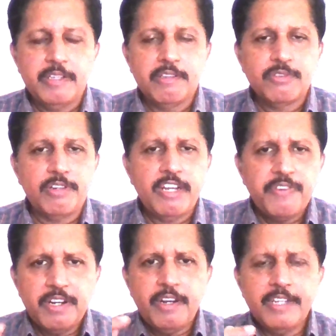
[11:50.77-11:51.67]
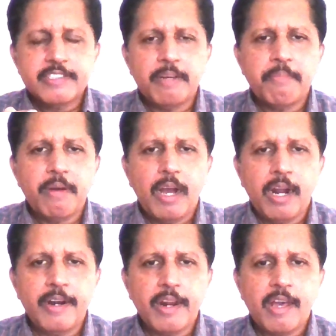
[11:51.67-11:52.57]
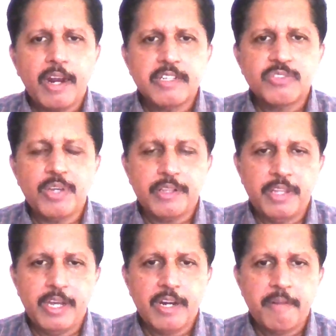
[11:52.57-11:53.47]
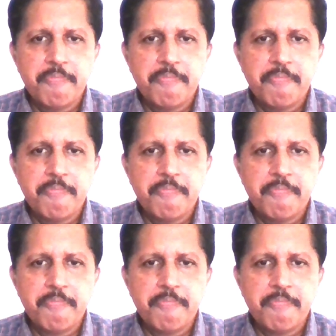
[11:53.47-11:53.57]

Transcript: So definitely some undercurrents were there,